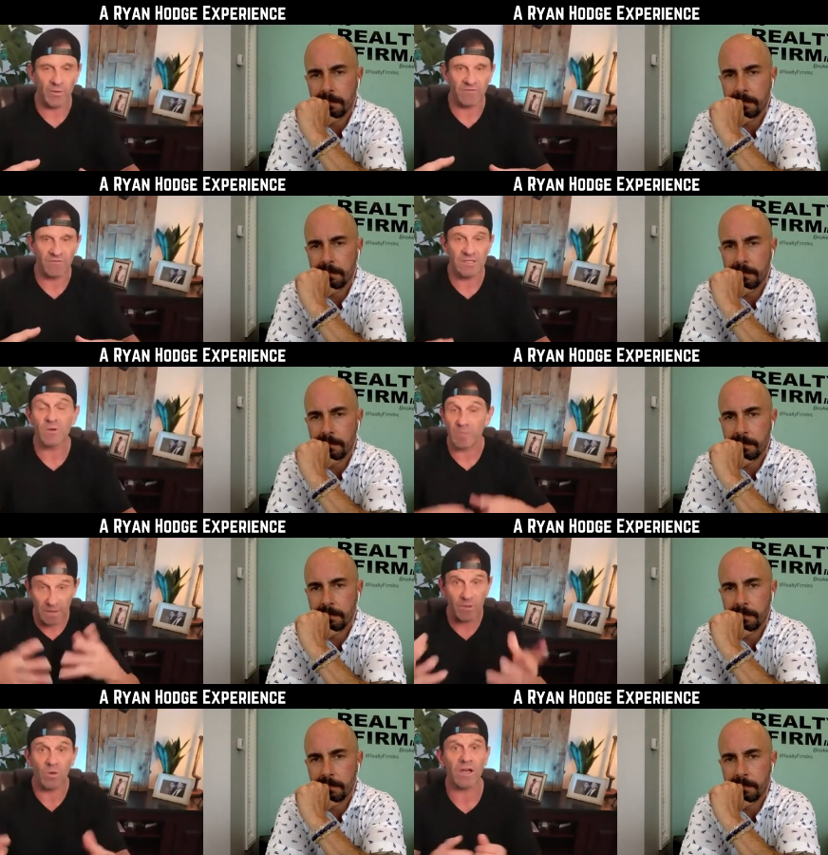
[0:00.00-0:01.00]
Speaker 1: on Facebook,
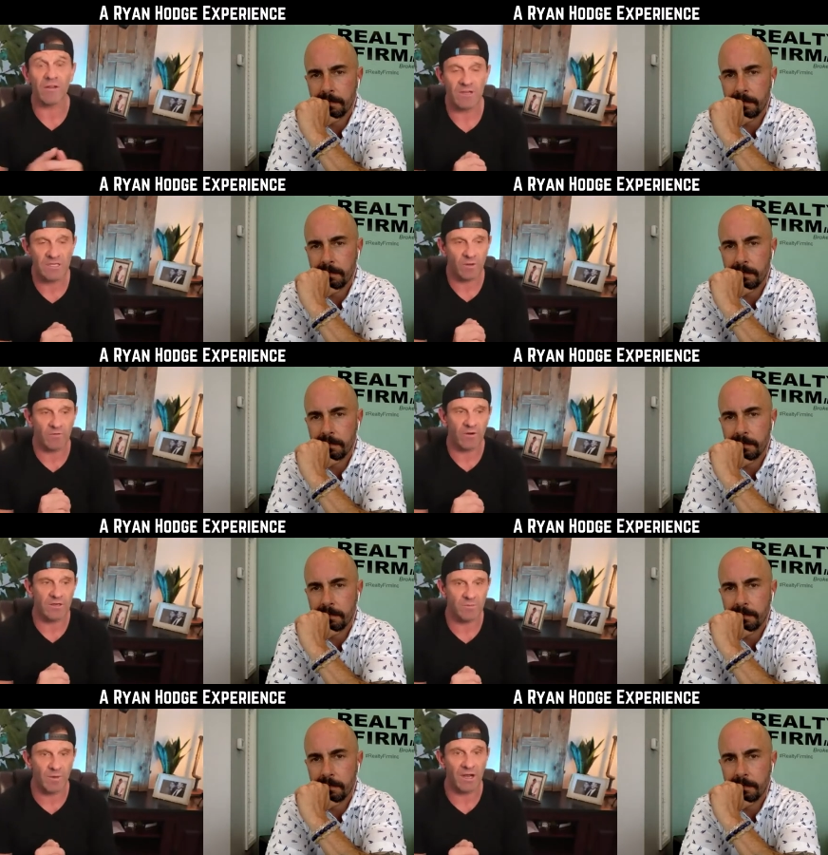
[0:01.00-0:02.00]
maybe you work on Facebook
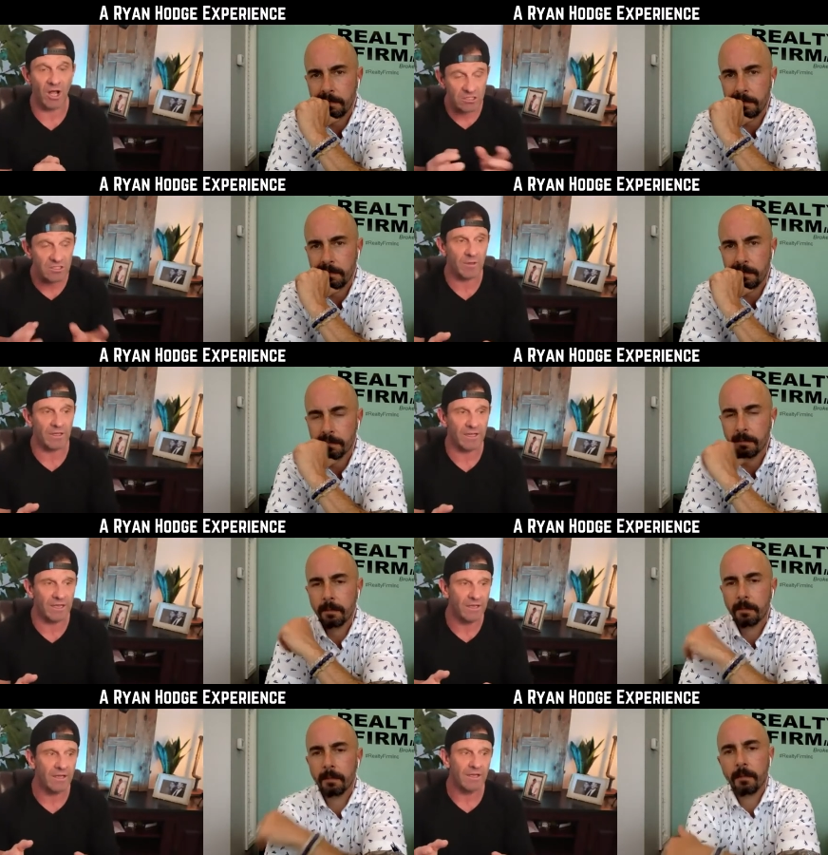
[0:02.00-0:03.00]
first. But
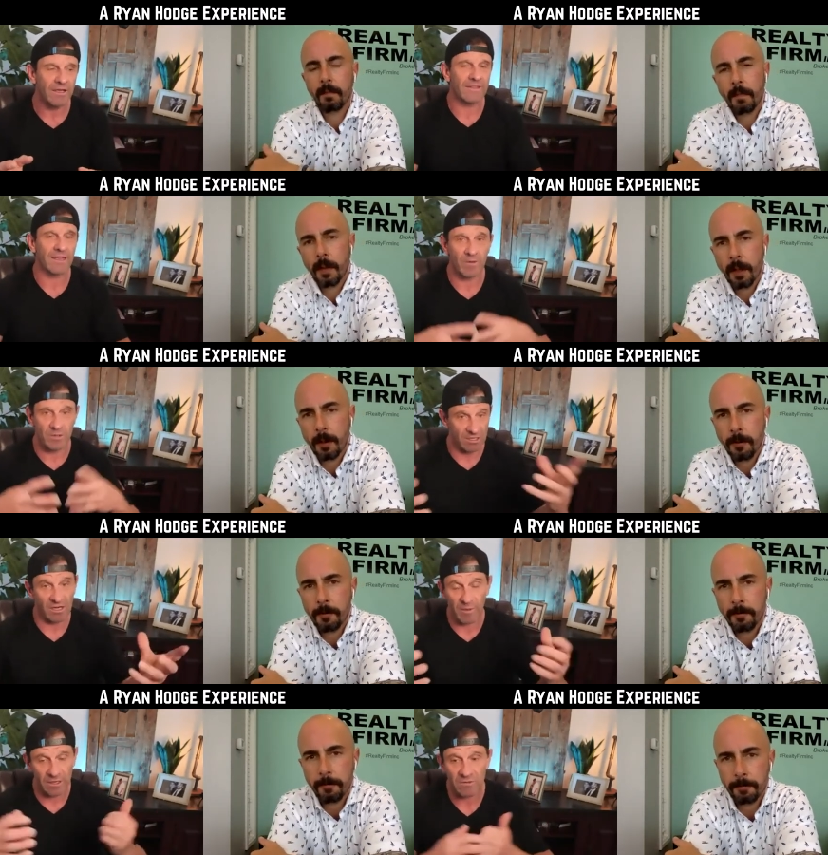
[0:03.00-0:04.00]
ultimately, the area should end
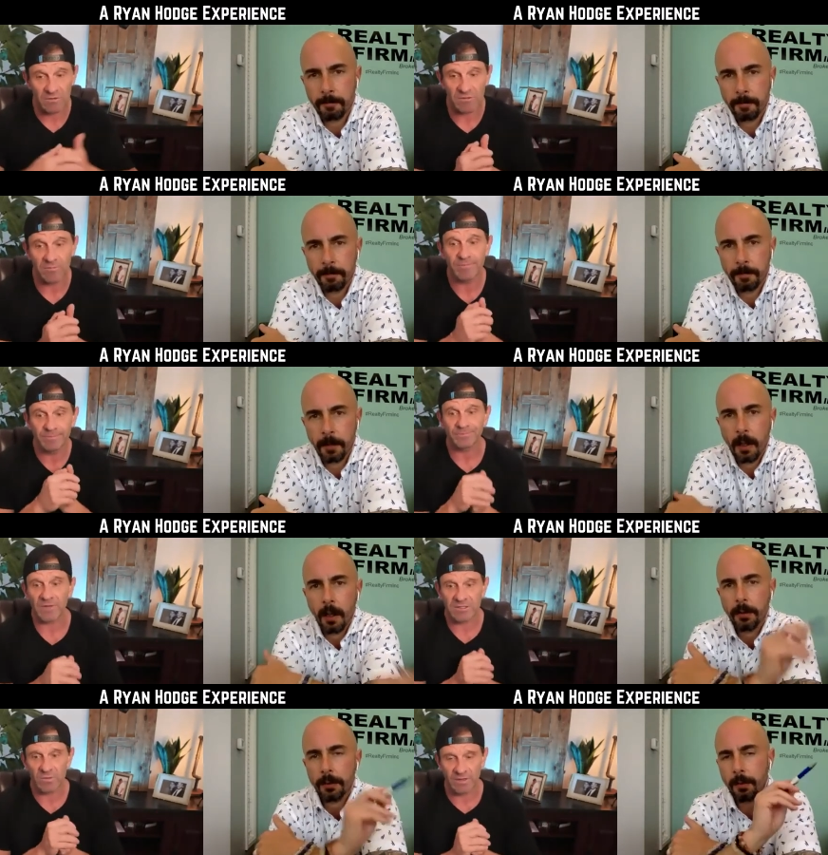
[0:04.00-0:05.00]
up on YouTube.
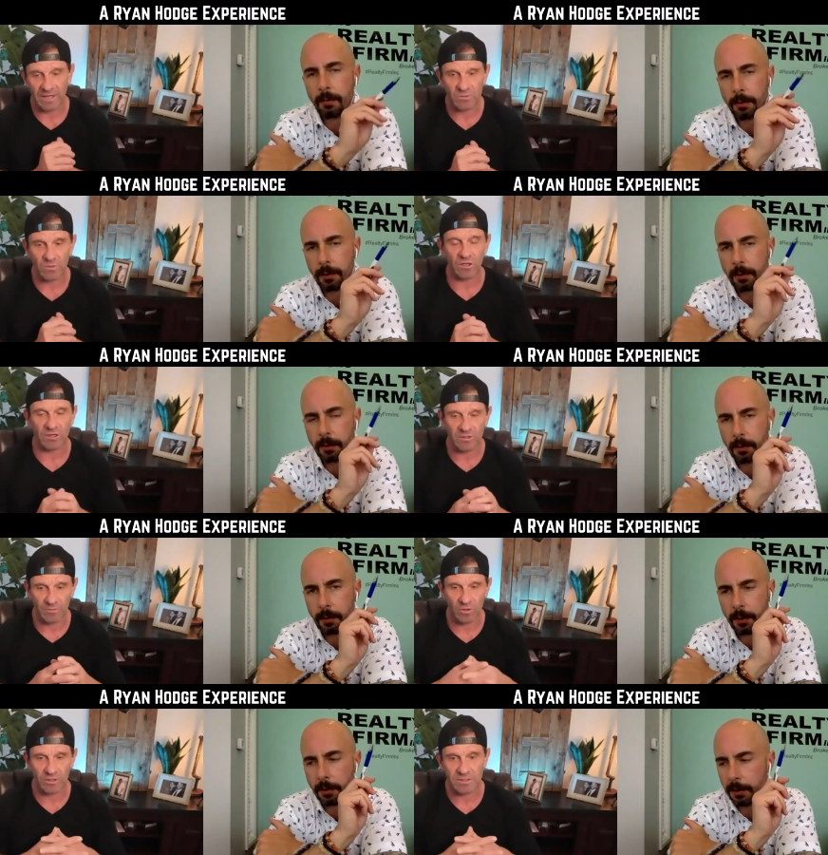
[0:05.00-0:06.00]
That's what so that's what the
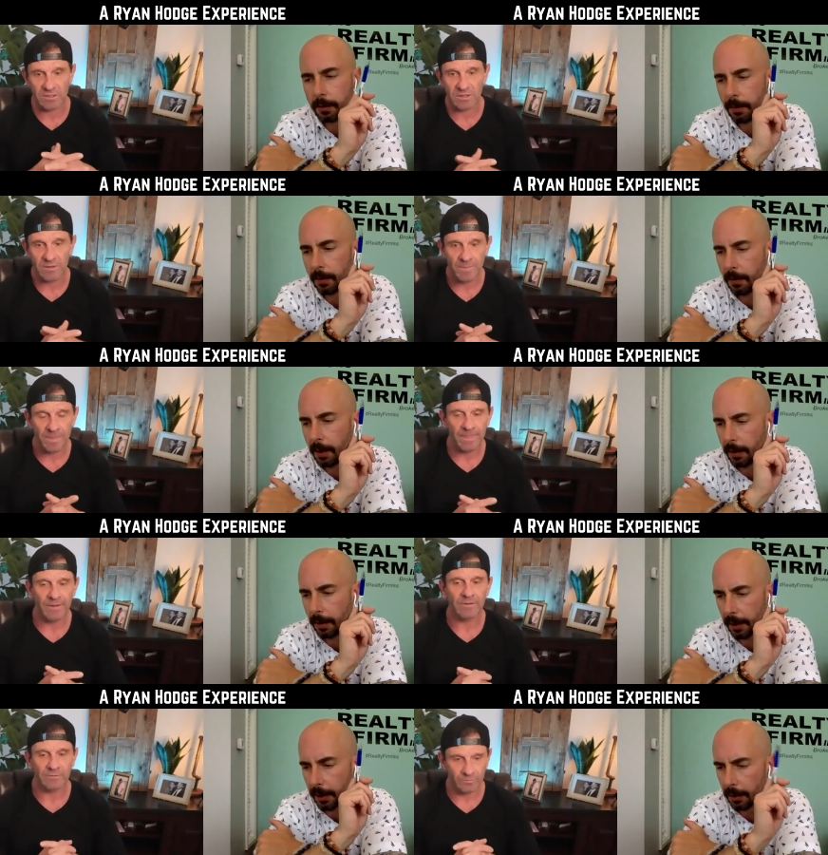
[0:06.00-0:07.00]
goal
Speaker 2: just, is. Just for
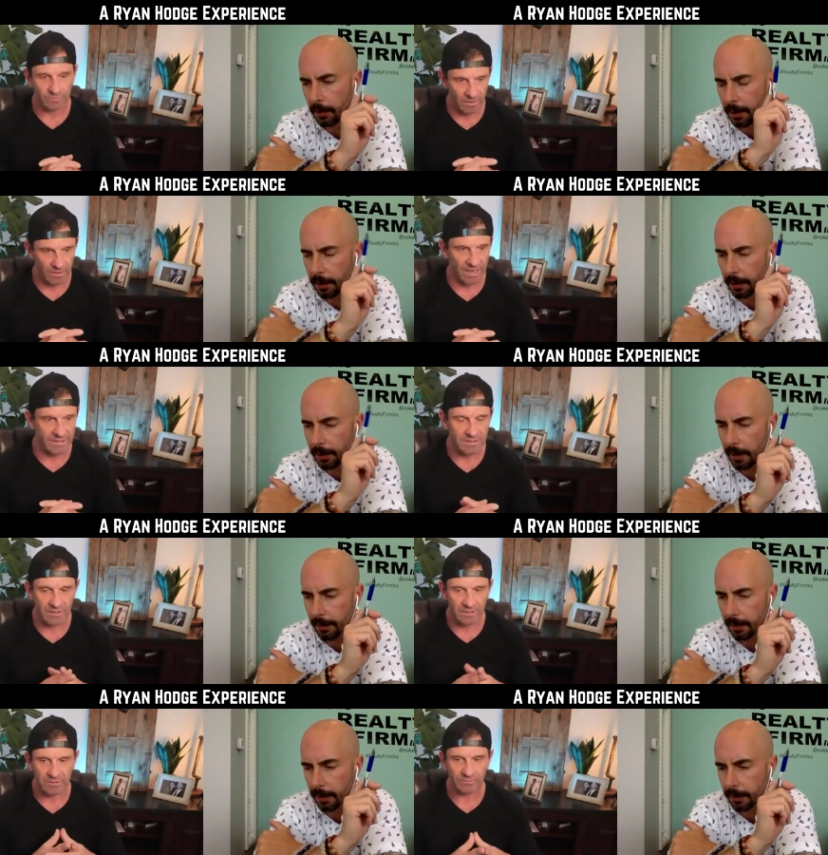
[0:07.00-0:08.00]
clarity, and I know you're going to yes.
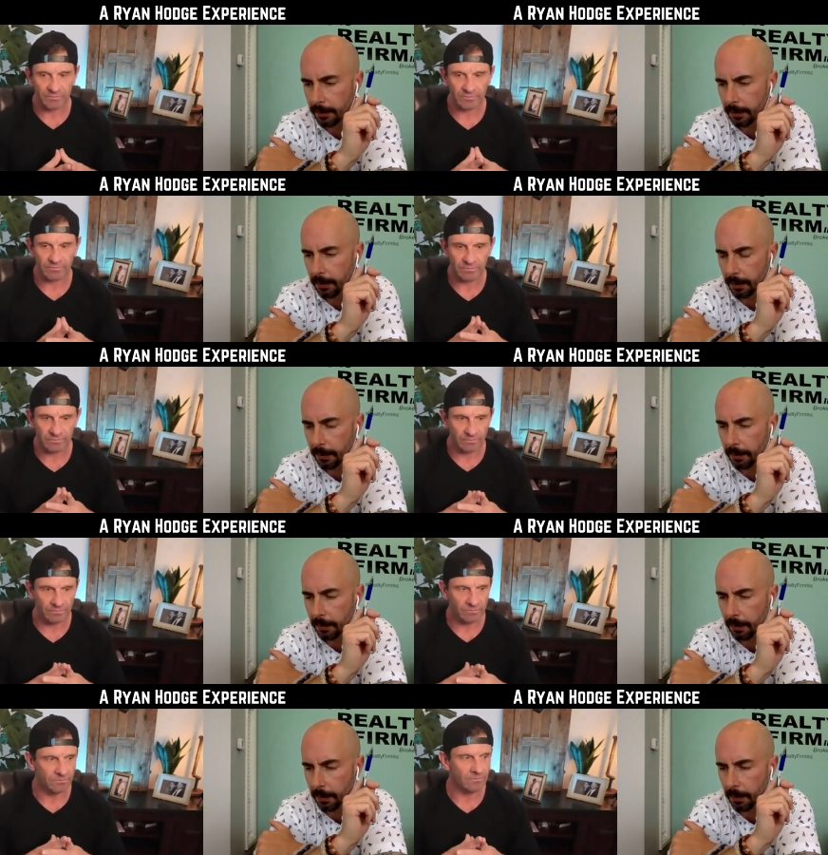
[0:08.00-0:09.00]
dive into this a little bit
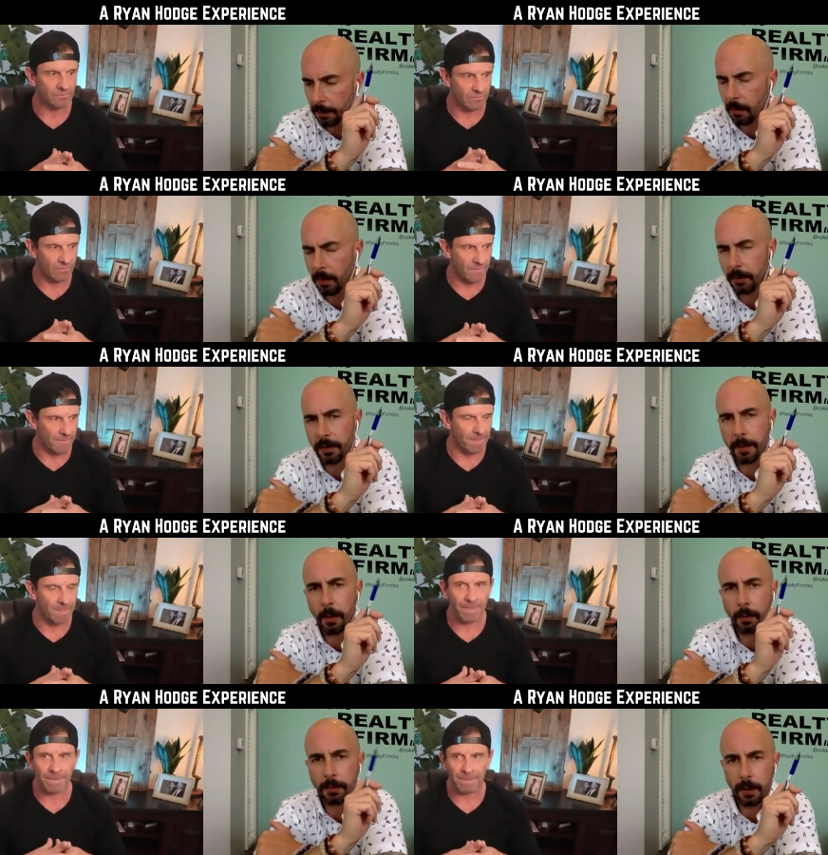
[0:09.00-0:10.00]
further, but when you
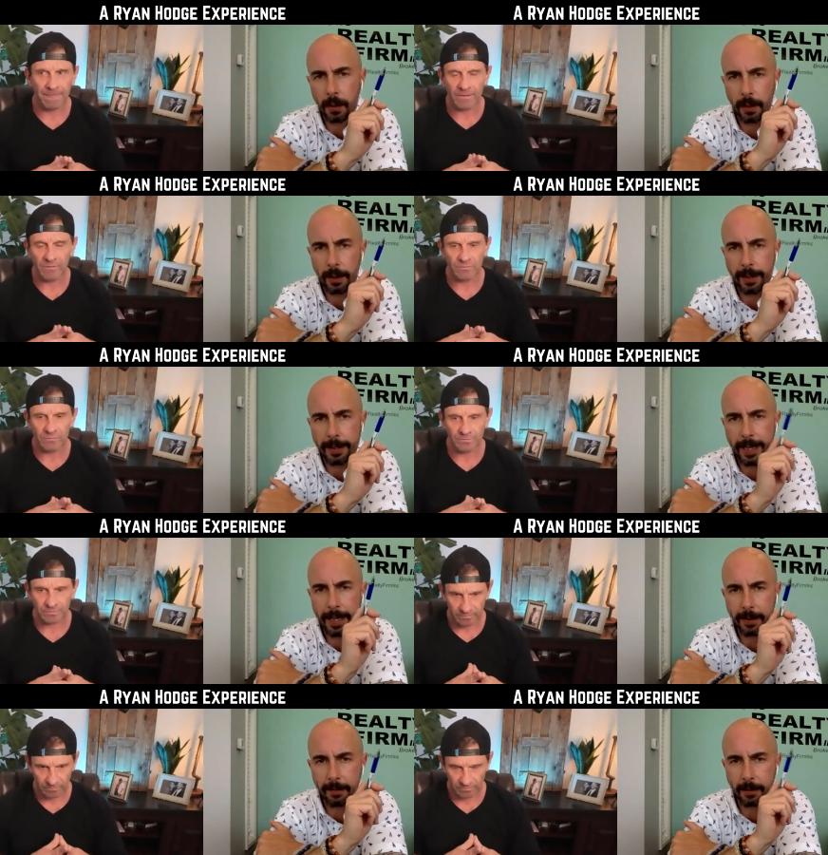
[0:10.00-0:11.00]
say post a, a
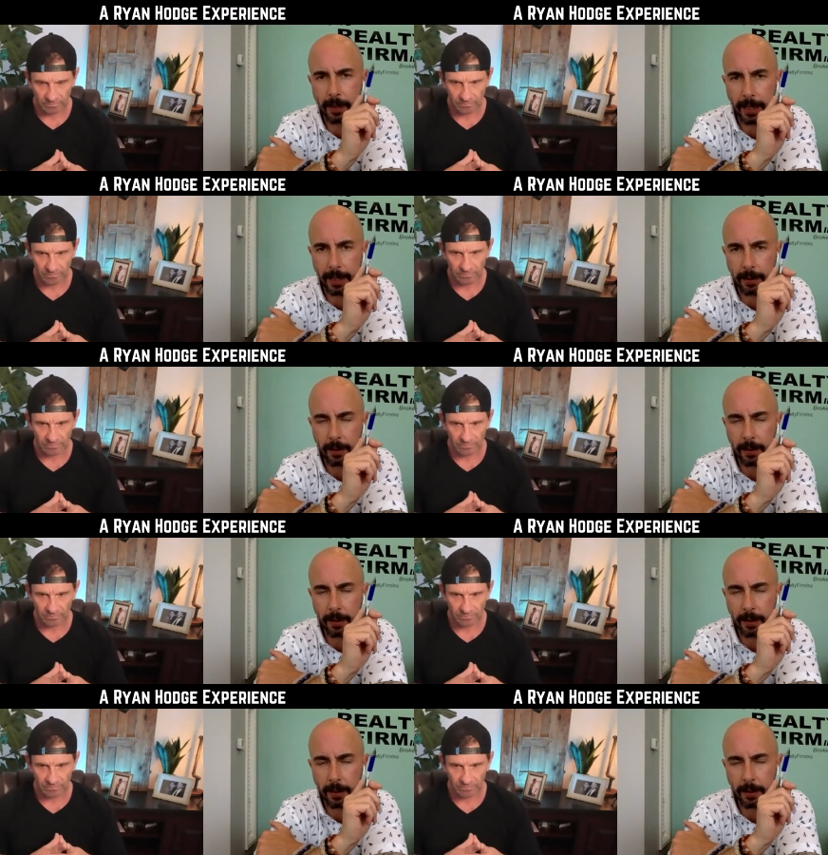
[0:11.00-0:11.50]
native link,